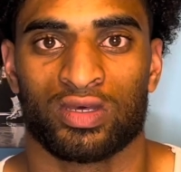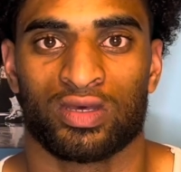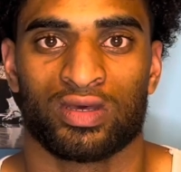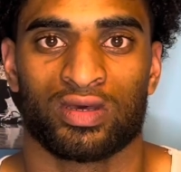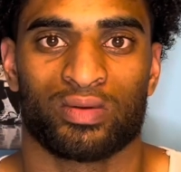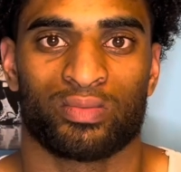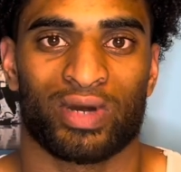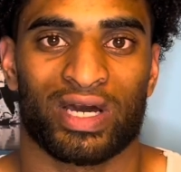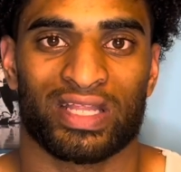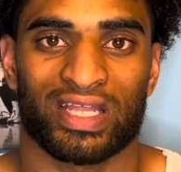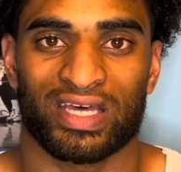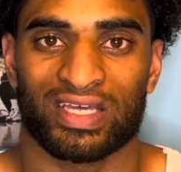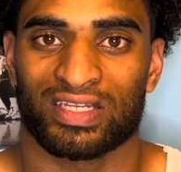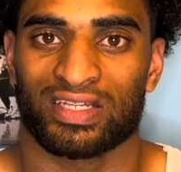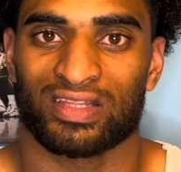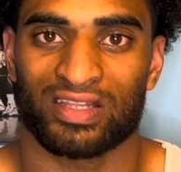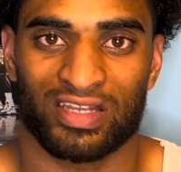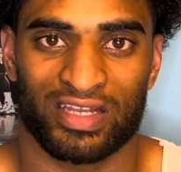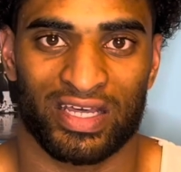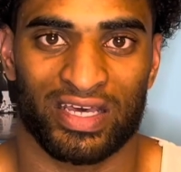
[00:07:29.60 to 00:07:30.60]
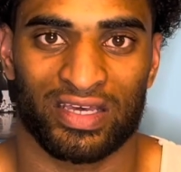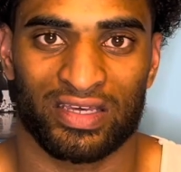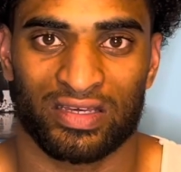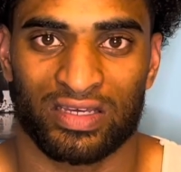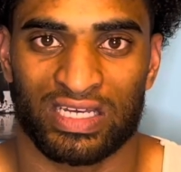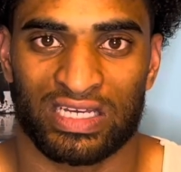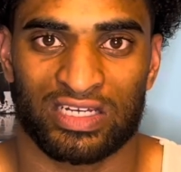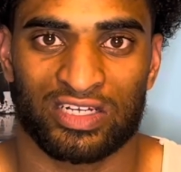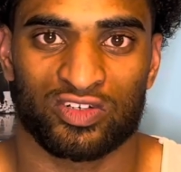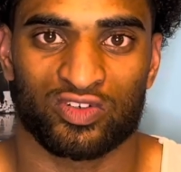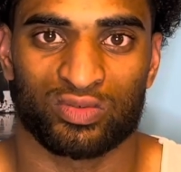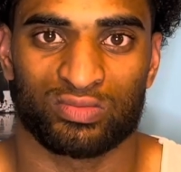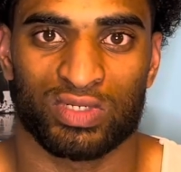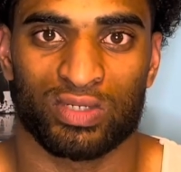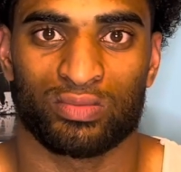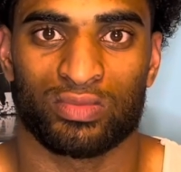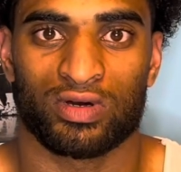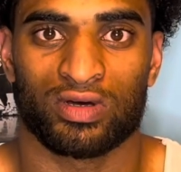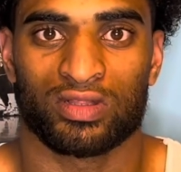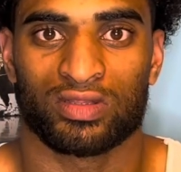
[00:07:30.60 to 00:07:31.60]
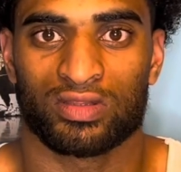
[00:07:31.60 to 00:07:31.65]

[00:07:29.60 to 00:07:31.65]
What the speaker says: By the end of the day, remember,